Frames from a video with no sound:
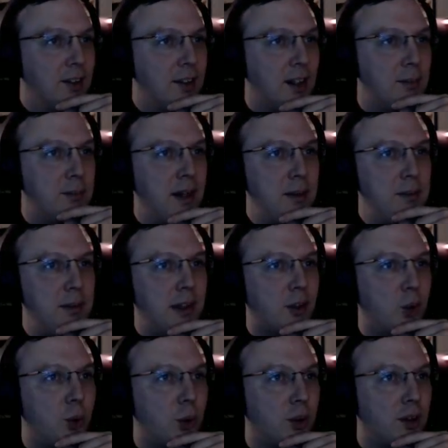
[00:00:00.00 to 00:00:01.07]
That might be a
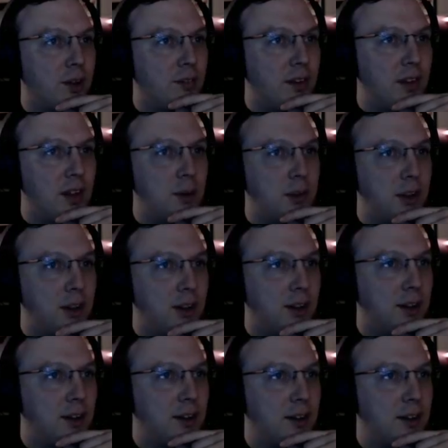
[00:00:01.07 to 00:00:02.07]
quirk of the emulator.